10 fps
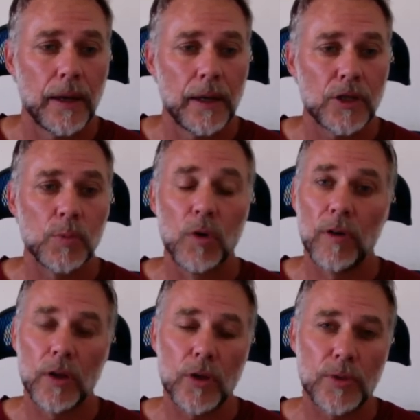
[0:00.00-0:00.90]
Small
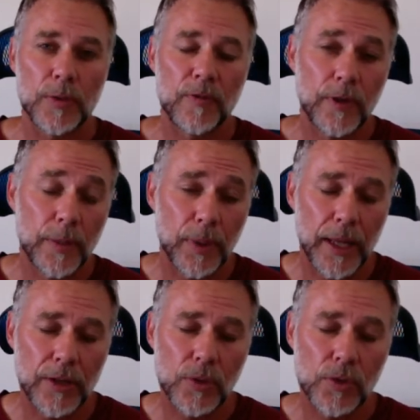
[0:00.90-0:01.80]
volumes of nipper
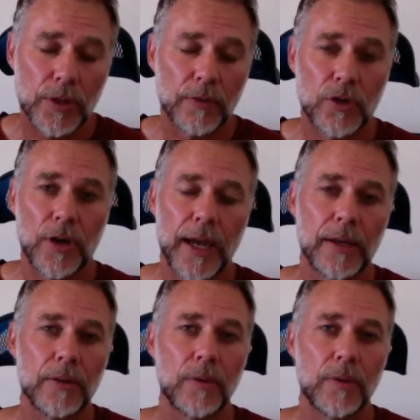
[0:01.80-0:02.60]
lentils have traded